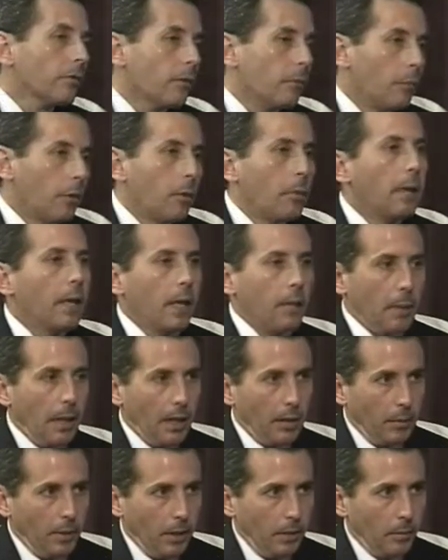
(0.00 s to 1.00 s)
Birmingham,
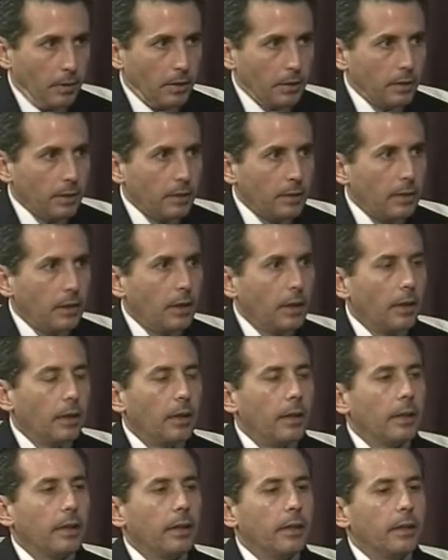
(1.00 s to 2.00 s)
Alabama.
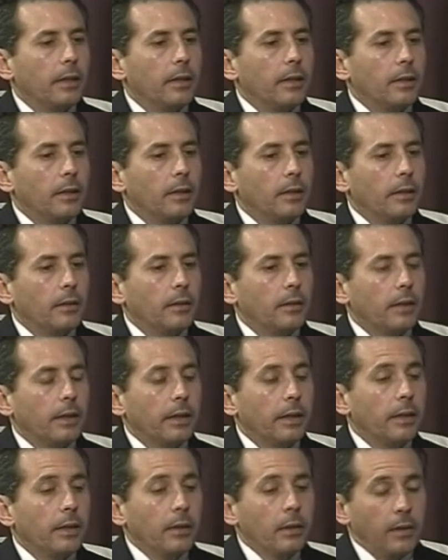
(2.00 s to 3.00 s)

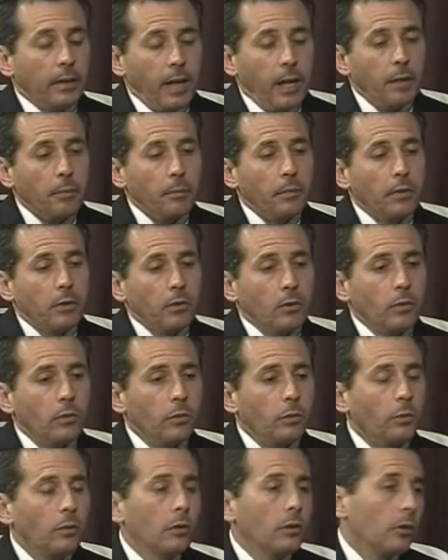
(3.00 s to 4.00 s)
He came
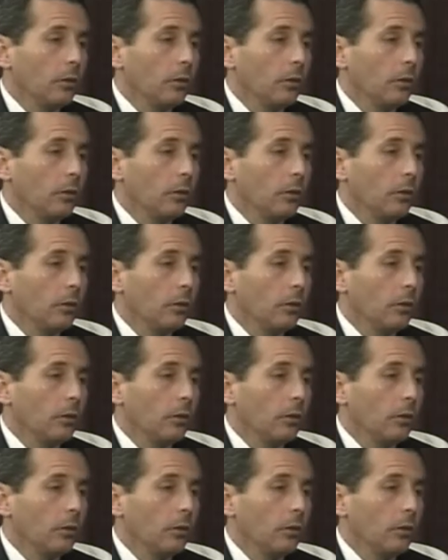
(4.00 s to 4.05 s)
to